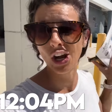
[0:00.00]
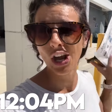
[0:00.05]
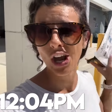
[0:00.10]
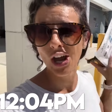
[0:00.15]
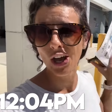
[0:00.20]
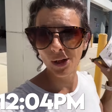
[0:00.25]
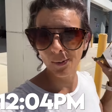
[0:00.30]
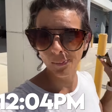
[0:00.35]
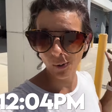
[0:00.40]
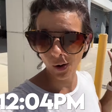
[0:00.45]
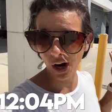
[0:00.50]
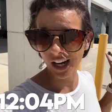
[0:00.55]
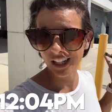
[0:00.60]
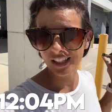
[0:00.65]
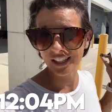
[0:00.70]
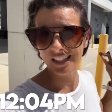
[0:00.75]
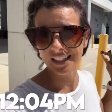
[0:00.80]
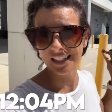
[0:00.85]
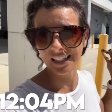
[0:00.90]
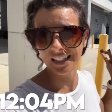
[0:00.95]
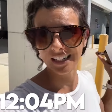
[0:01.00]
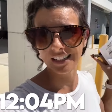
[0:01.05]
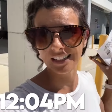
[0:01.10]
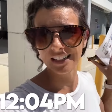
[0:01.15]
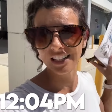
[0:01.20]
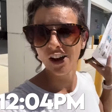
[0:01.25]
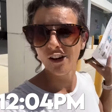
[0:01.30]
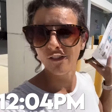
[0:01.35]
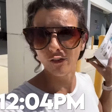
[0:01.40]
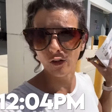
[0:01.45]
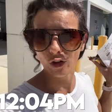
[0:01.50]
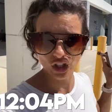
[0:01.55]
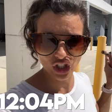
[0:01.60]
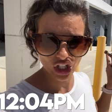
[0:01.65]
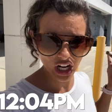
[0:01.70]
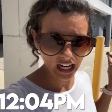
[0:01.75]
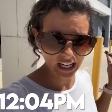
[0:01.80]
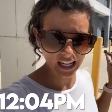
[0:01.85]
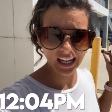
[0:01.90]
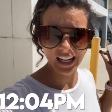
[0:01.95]
the process is for
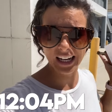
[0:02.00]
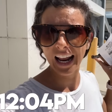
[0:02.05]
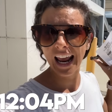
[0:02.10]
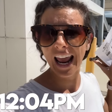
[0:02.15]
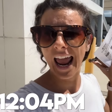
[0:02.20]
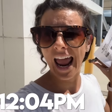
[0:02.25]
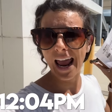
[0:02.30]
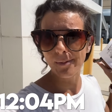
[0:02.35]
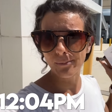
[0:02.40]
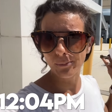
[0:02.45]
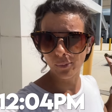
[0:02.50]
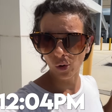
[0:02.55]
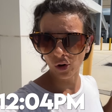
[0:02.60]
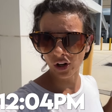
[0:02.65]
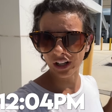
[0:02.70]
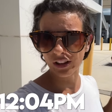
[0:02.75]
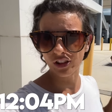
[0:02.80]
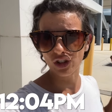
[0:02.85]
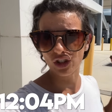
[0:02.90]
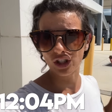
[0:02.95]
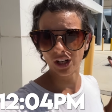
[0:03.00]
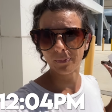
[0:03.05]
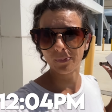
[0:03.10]
check-in and boarding the ship.